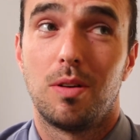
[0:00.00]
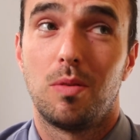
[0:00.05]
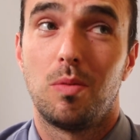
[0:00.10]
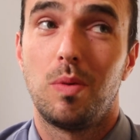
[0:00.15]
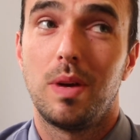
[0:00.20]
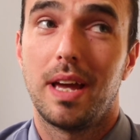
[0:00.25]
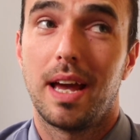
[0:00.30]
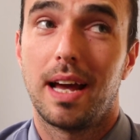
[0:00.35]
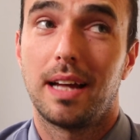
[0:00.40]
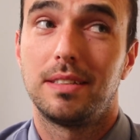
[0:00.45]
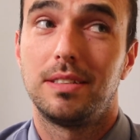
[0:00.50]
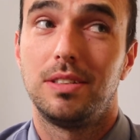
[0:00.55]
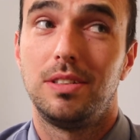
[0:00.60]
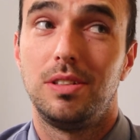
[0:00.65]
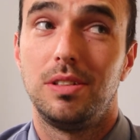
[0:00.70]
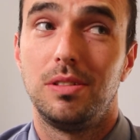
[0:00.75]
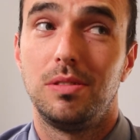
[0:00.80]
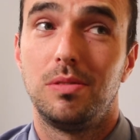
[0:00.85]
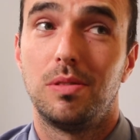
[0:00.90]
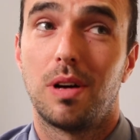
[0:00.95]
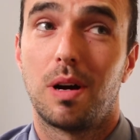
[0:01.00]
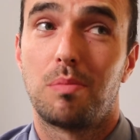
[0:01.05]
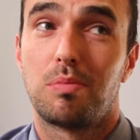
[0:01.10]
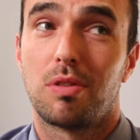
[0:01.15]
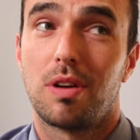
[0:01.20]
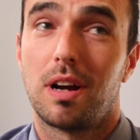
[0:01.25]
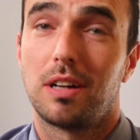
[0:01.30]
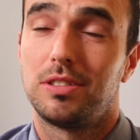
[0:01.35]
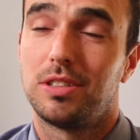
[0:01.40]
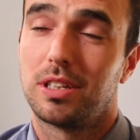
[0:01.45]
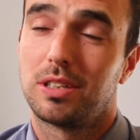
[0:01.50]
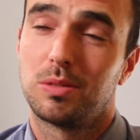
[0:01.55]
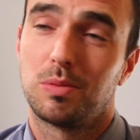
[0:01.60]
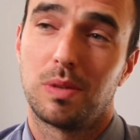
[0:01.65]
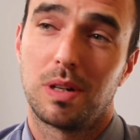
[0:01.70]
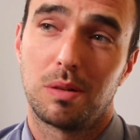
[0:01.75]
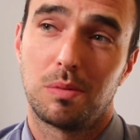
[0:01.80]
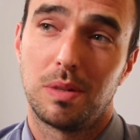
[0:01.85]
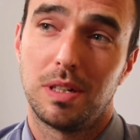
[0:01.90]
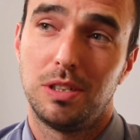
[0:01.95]
We had to do a project
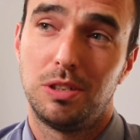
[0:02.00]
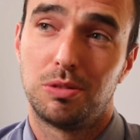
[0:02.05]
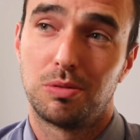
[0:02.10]
where we